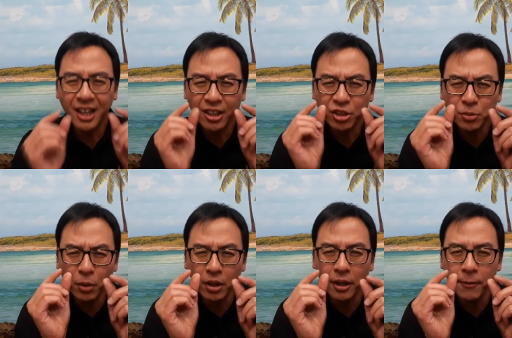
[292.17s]
are
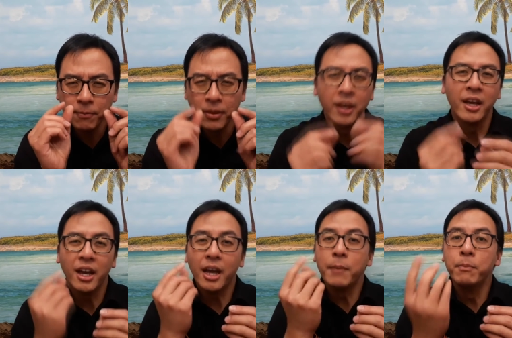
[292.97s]
smaller
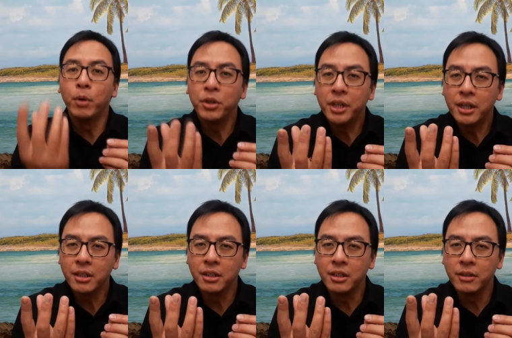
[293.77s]
and more
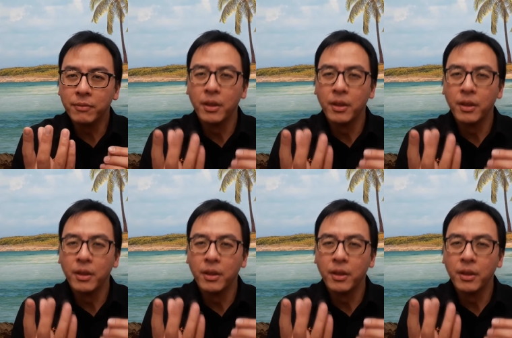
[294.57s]
delicate,